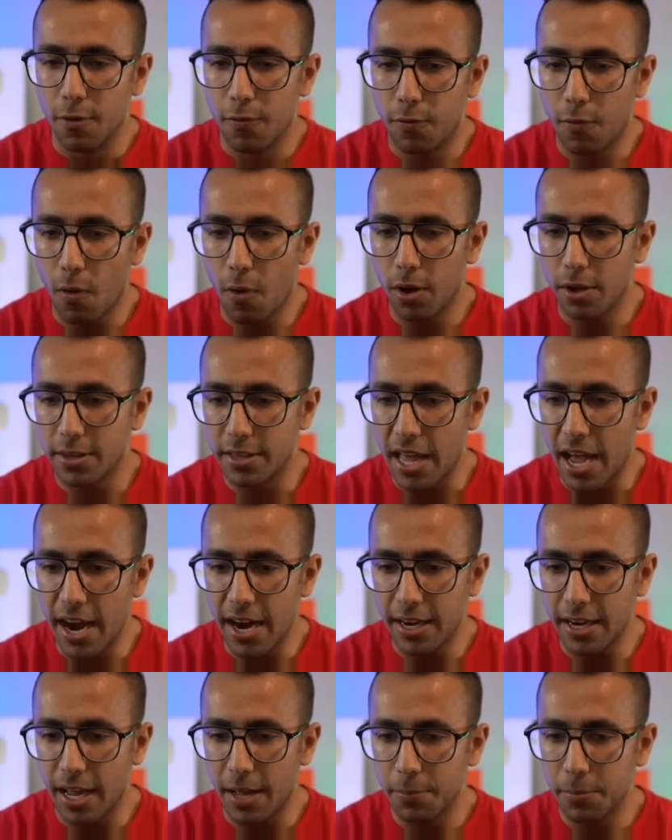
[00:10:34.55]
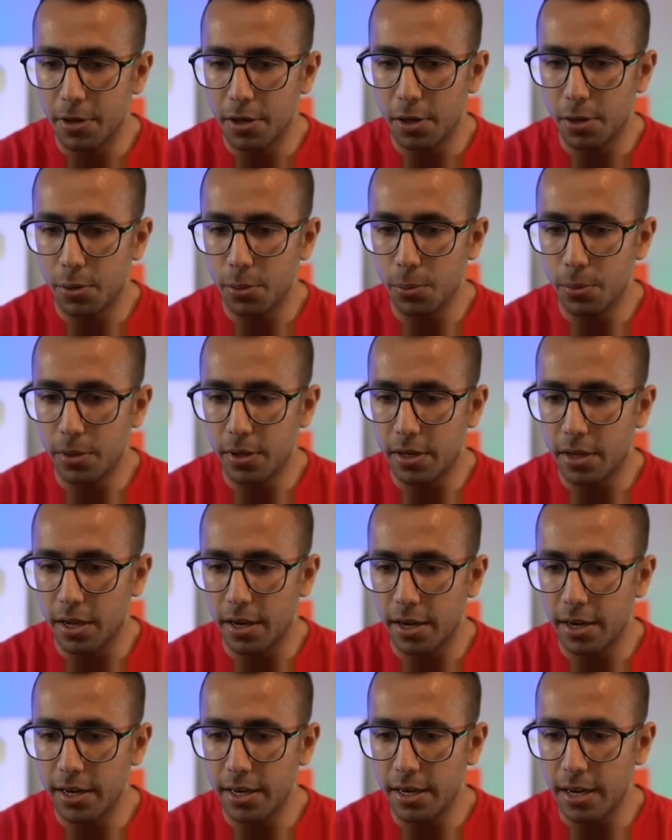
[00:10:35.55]
for that I'm gonna do
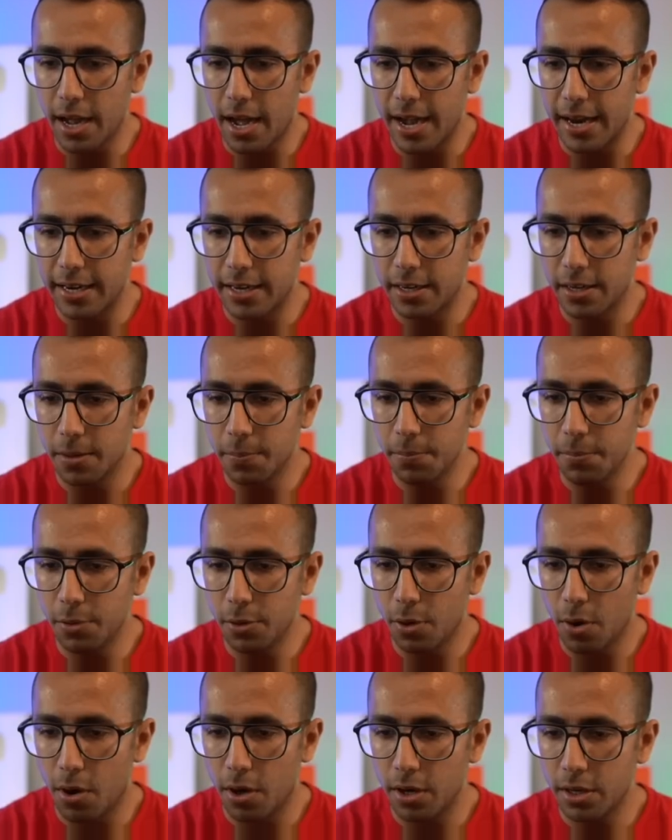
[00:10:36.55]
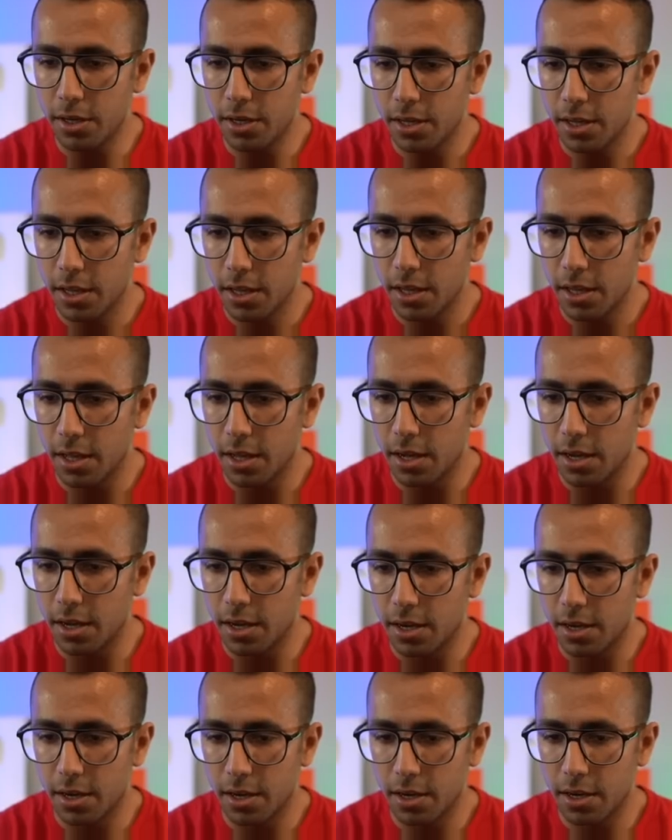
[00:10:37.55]
current item dot
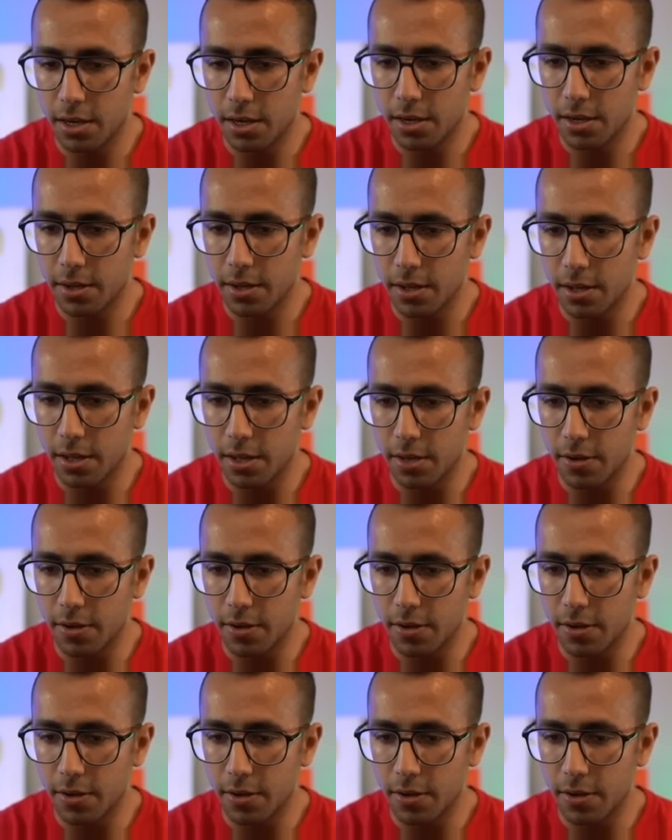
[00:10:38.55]
uh,